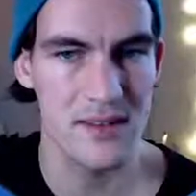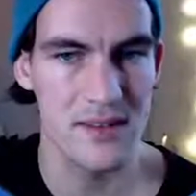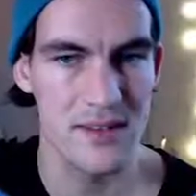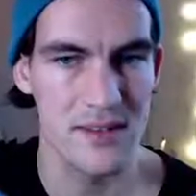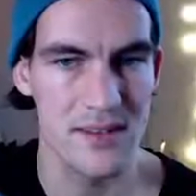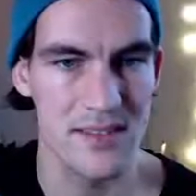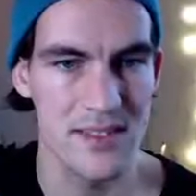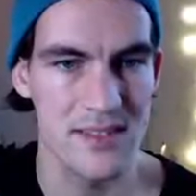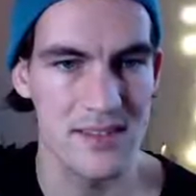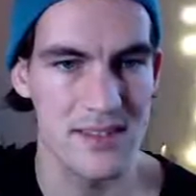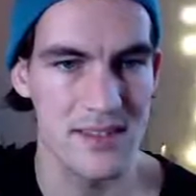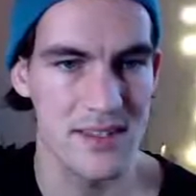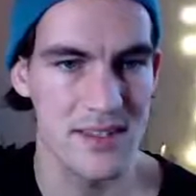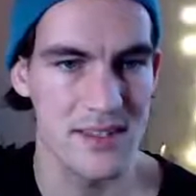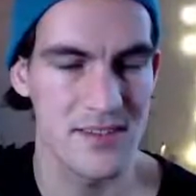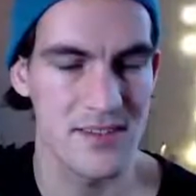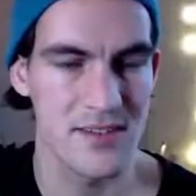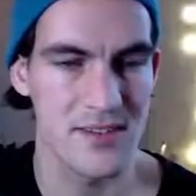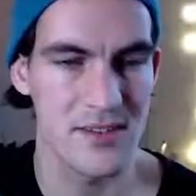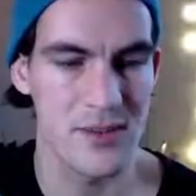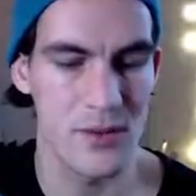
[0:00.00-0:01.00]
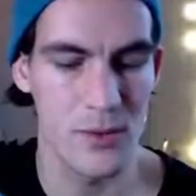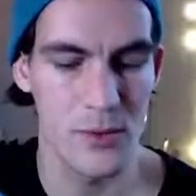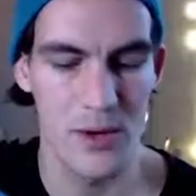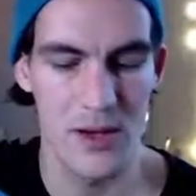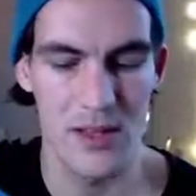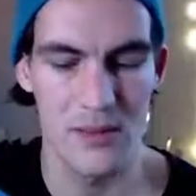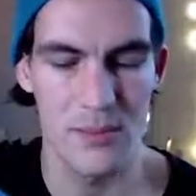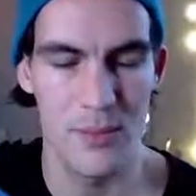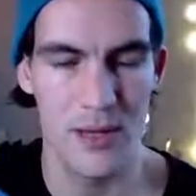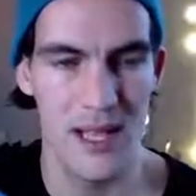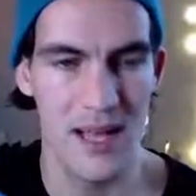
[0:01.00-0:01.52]
this is totally
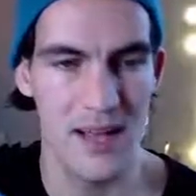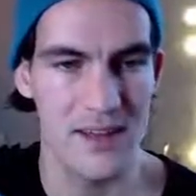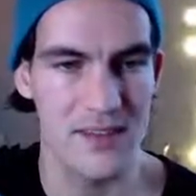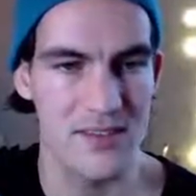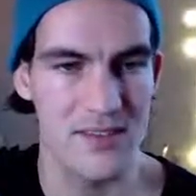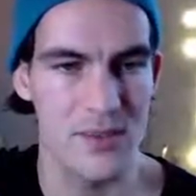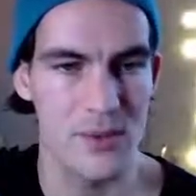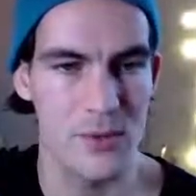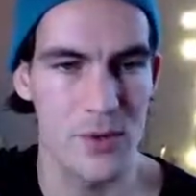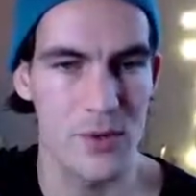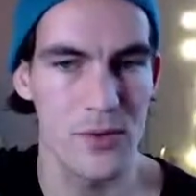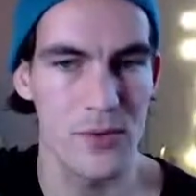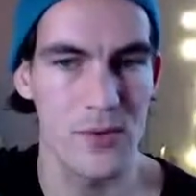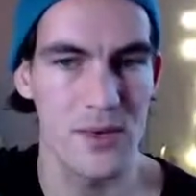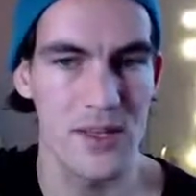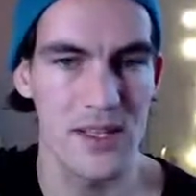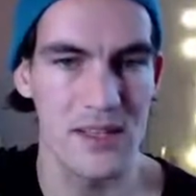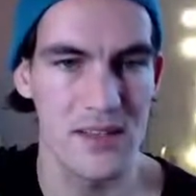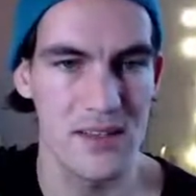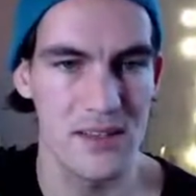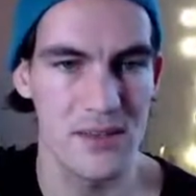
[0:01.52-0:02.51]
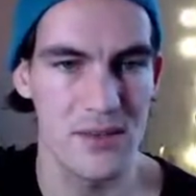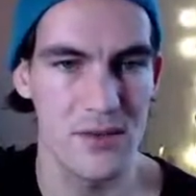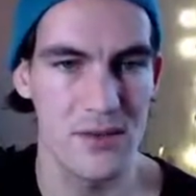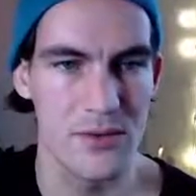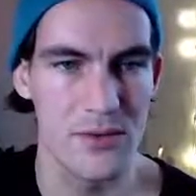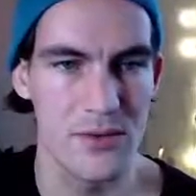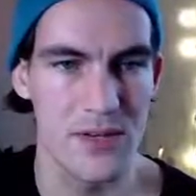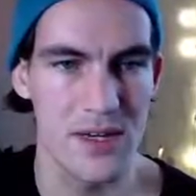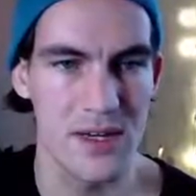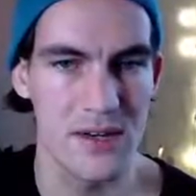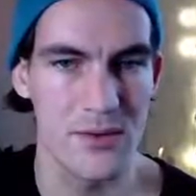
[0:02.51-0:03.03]
black, so what we need to do
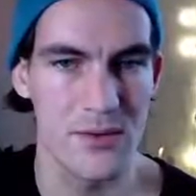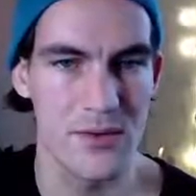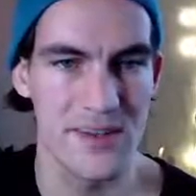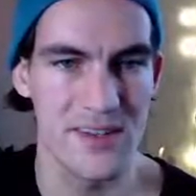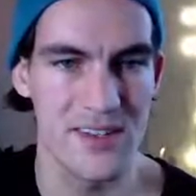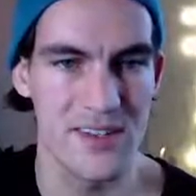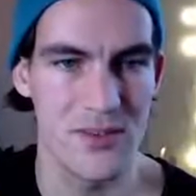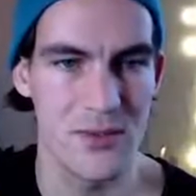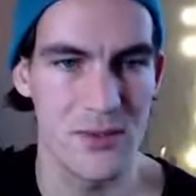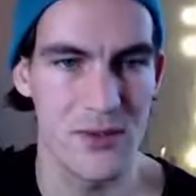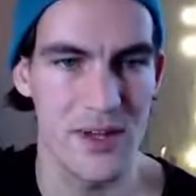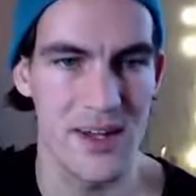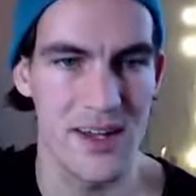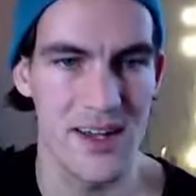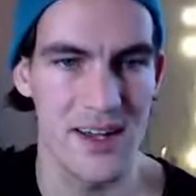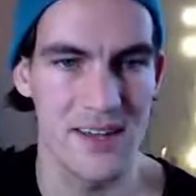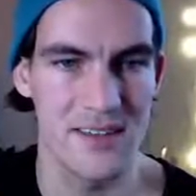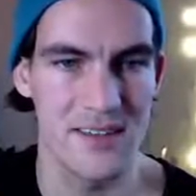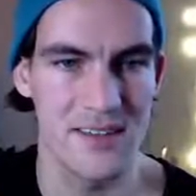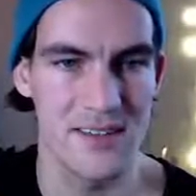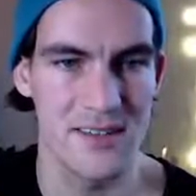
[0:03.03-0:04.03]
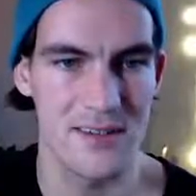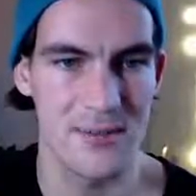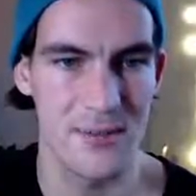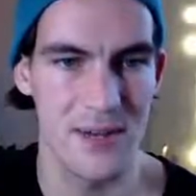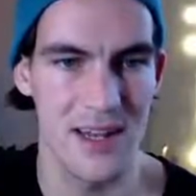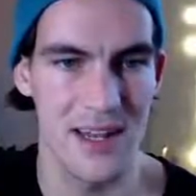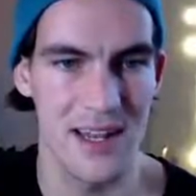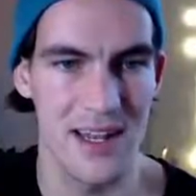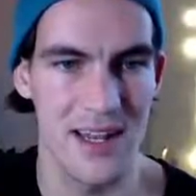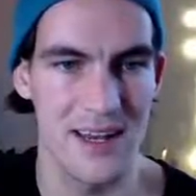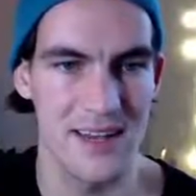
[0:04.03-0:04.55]
now is to add some
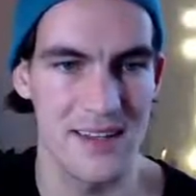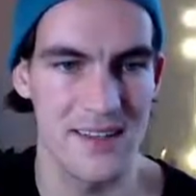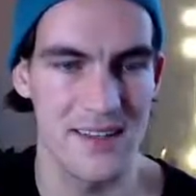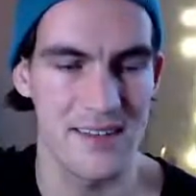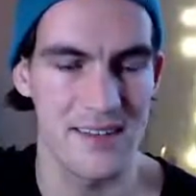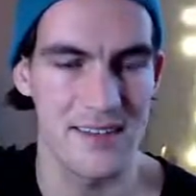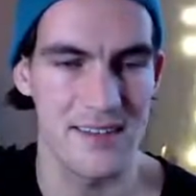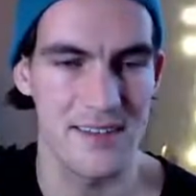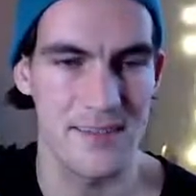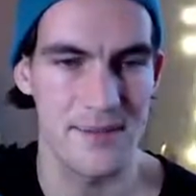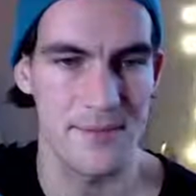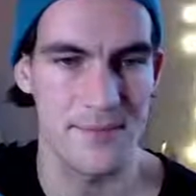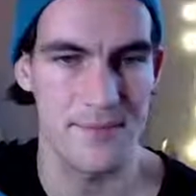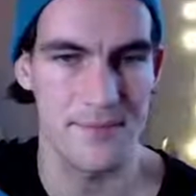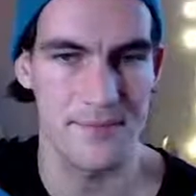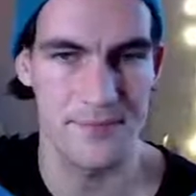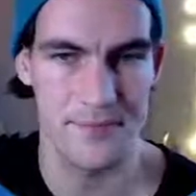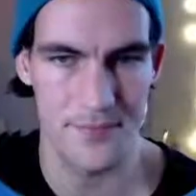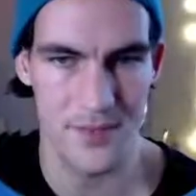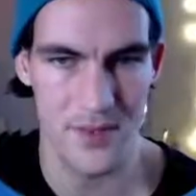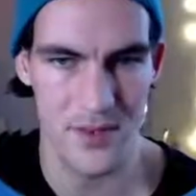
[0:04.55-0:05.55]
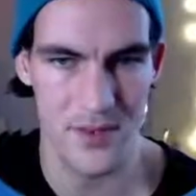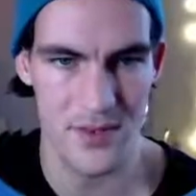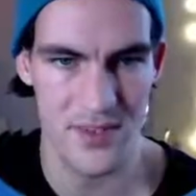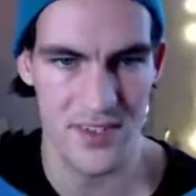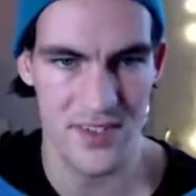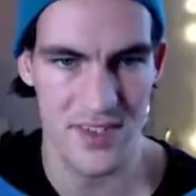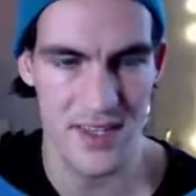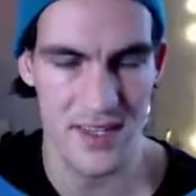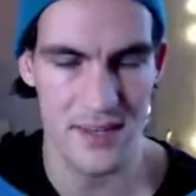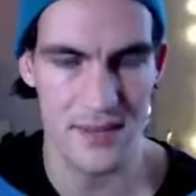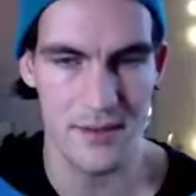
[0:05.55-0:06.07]
lights to the
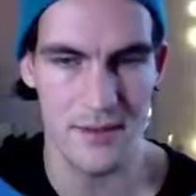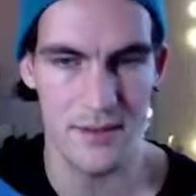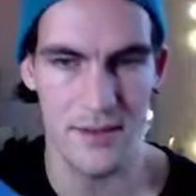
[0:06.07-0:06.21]
scene.